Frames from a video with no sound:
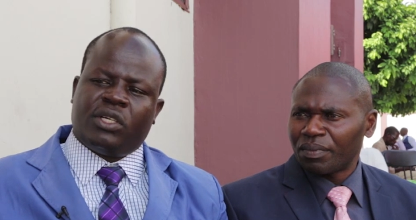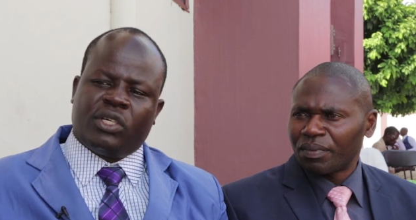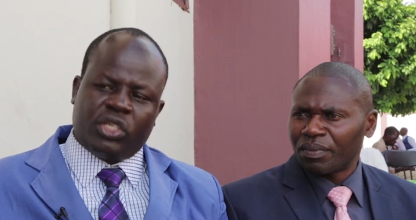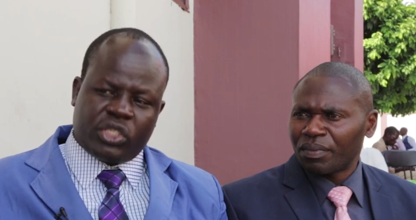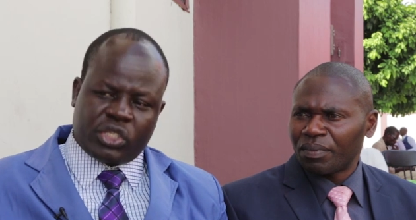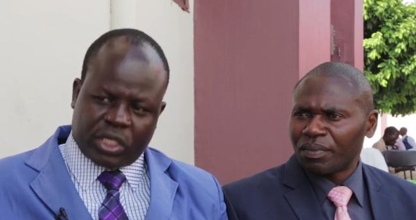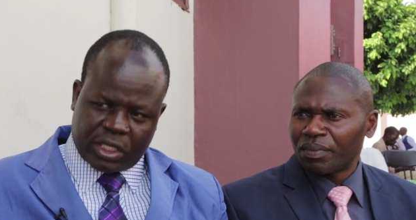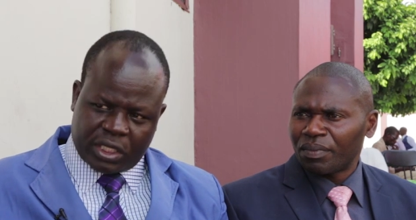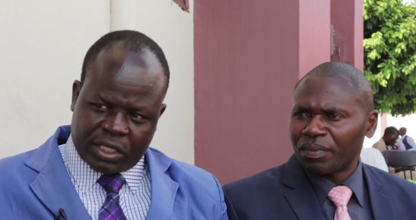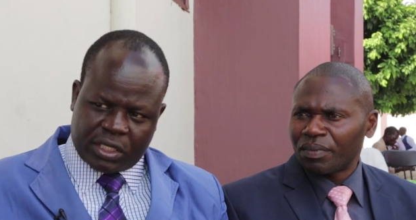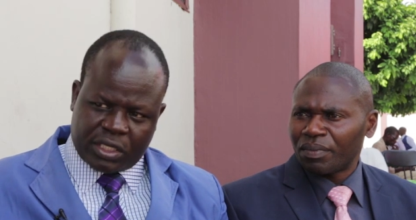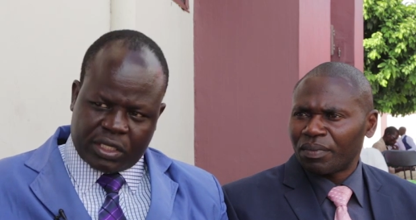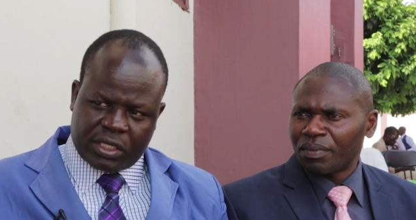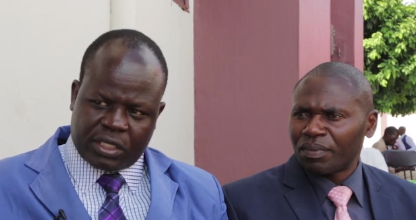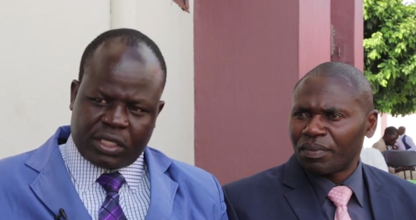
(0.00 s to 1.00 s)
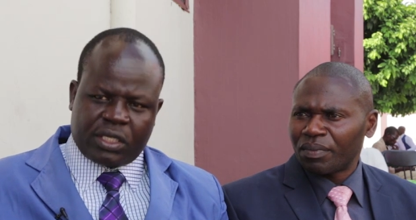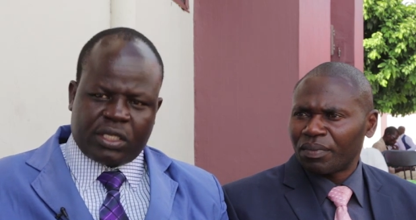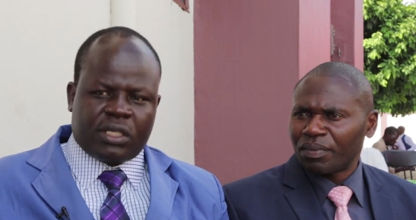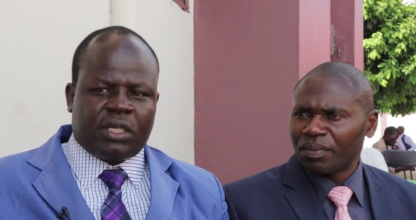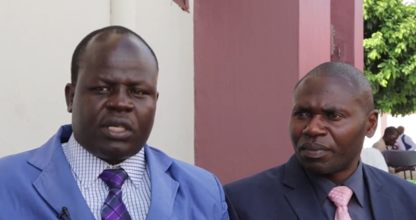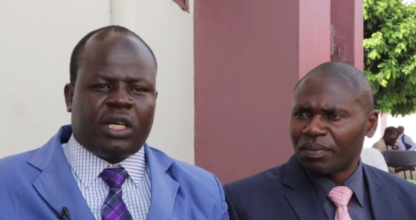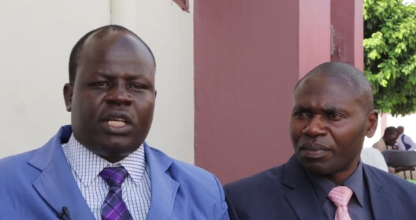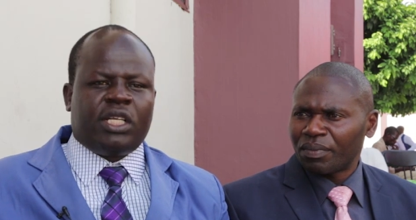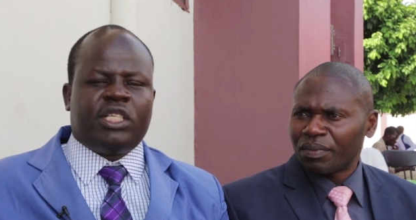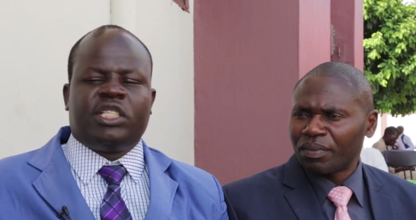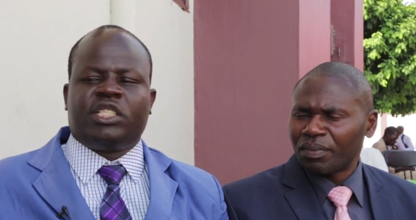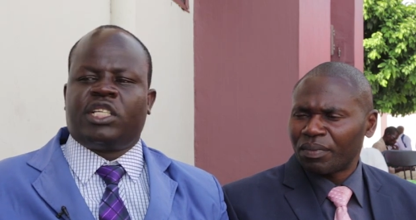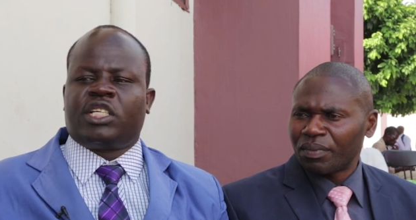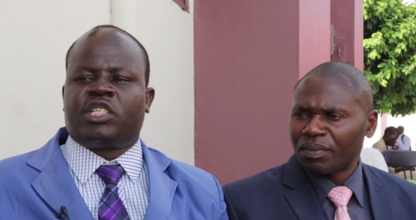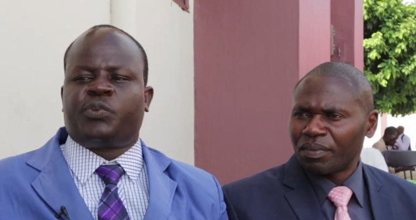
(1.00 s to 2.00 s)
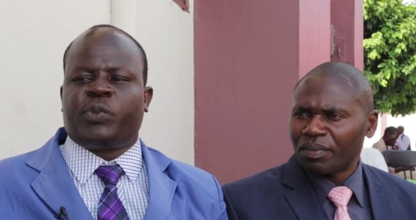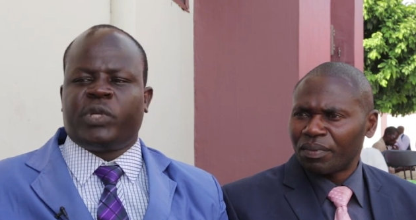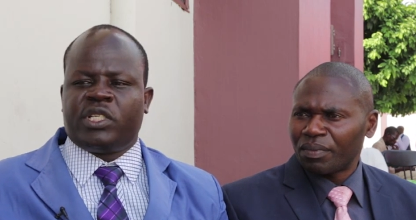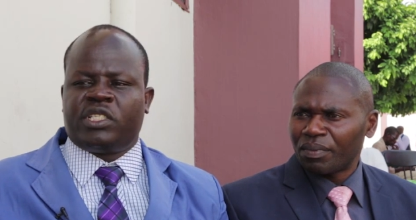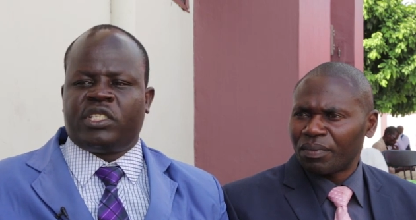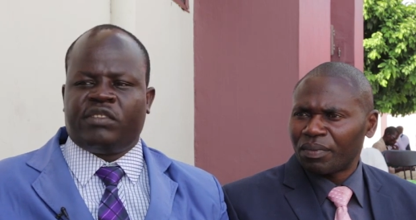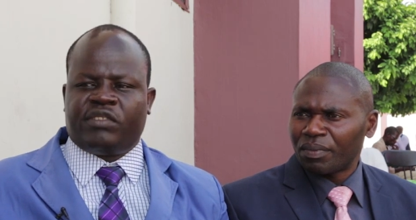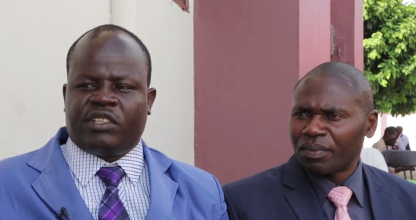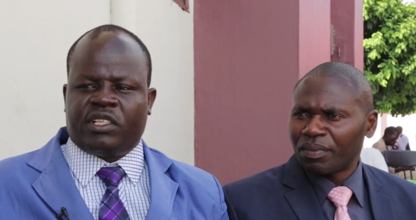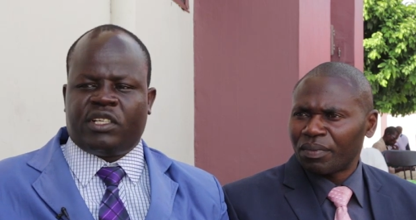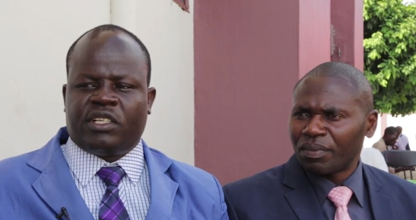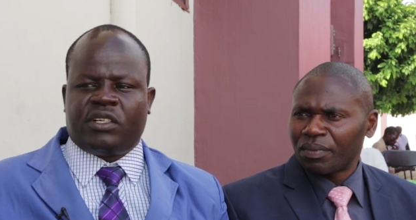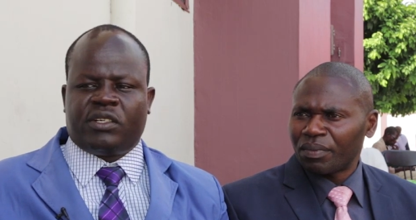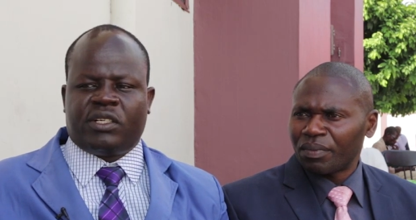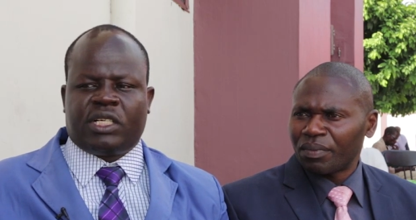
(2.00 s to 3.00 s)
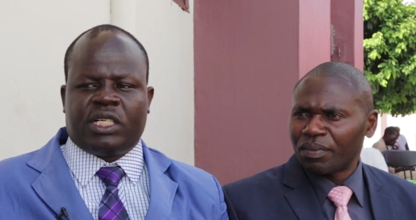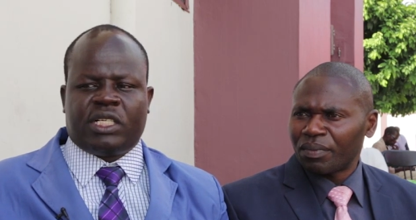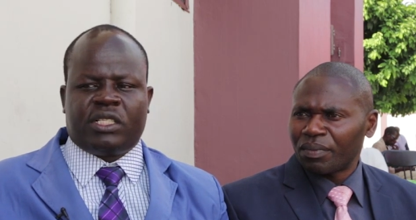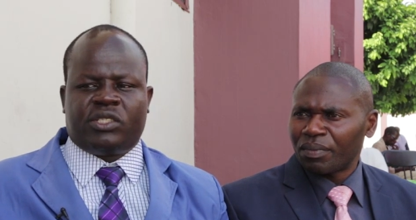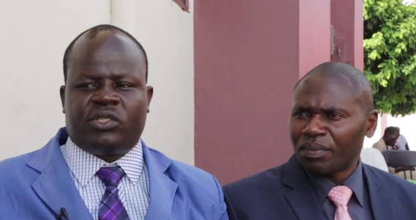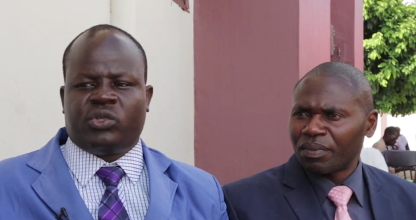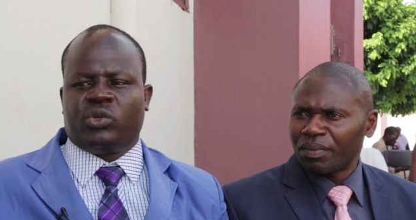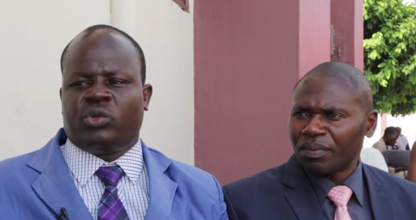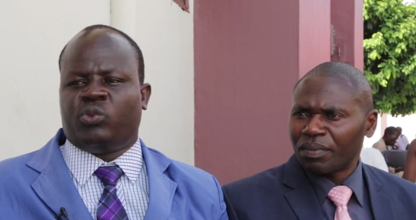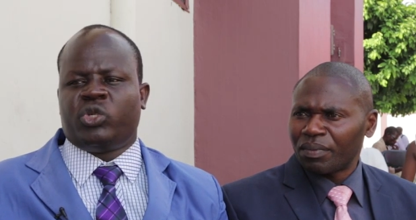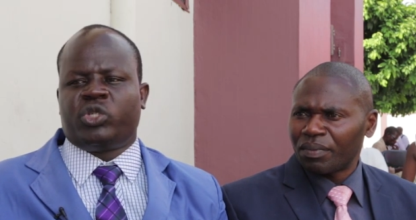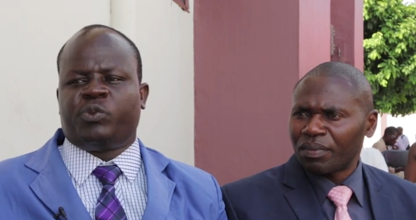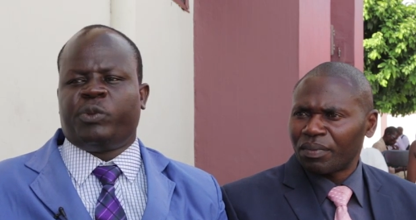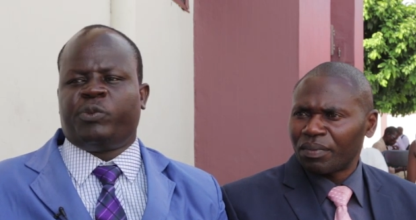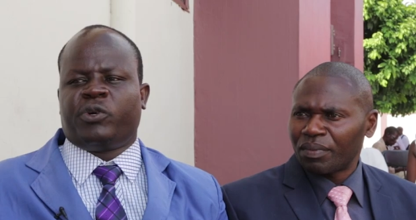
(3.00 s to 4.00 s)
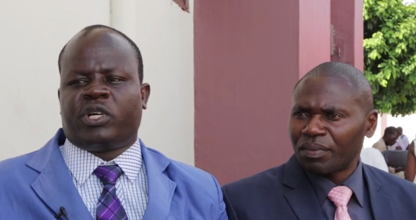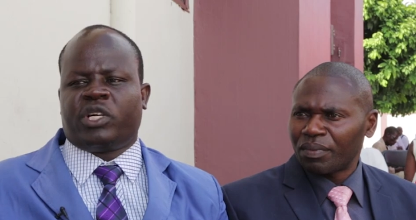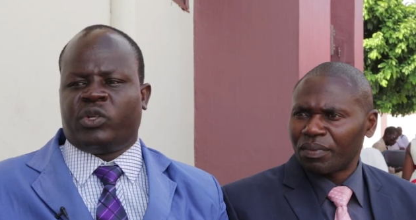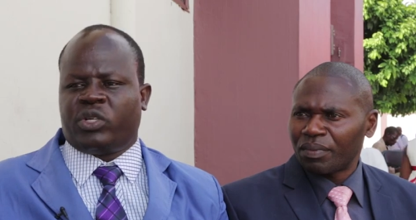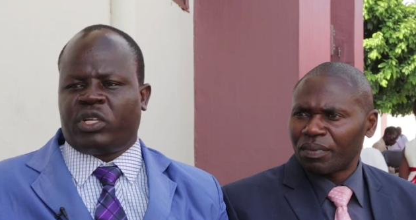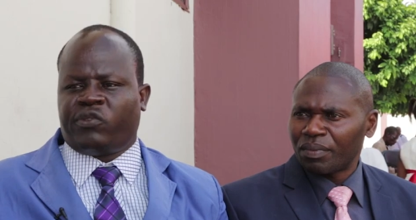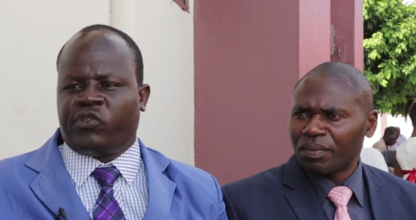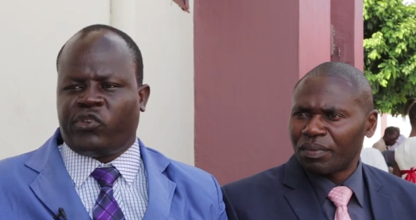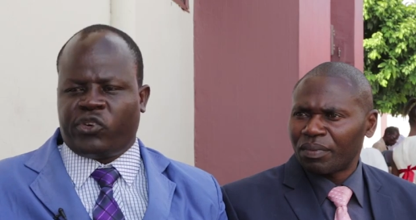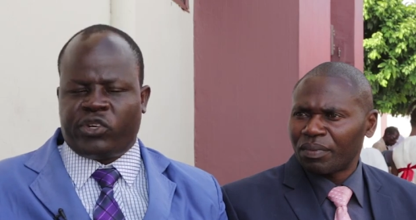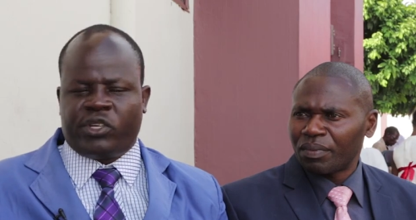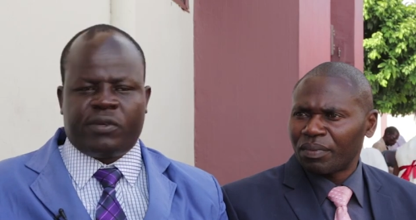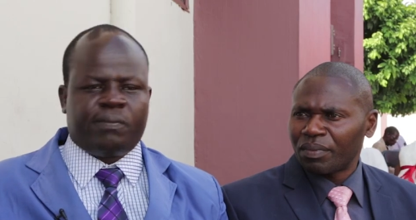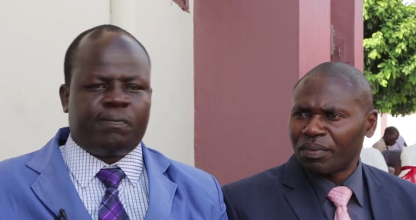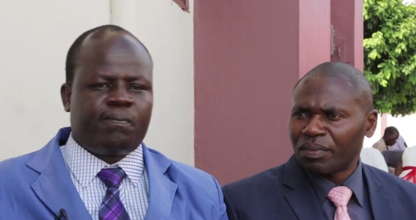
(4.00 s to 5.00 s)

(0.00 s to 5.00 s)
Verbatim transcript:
Speaker 1: internet, and it is expensive in the long run, so most people cannot afford.